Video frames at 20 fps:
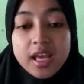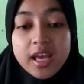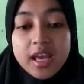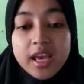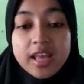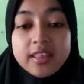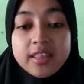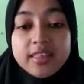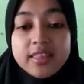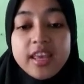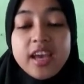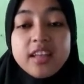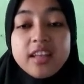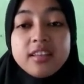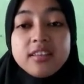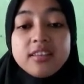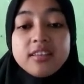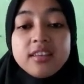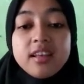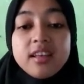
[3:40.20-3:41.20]
And
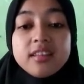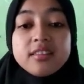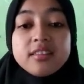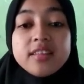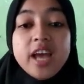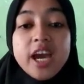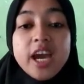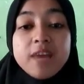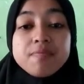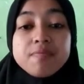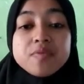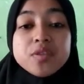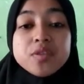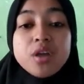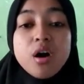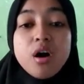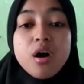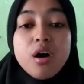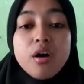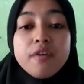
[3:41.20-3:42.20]
then types
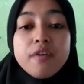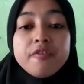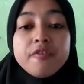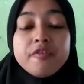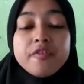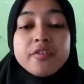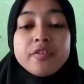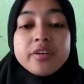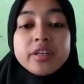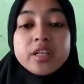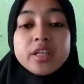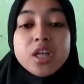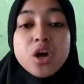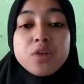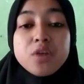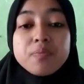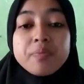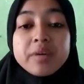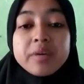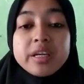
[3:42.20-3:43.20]
of
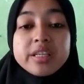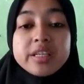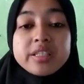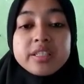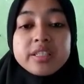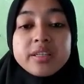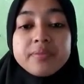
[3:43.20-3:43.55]
noun phrase.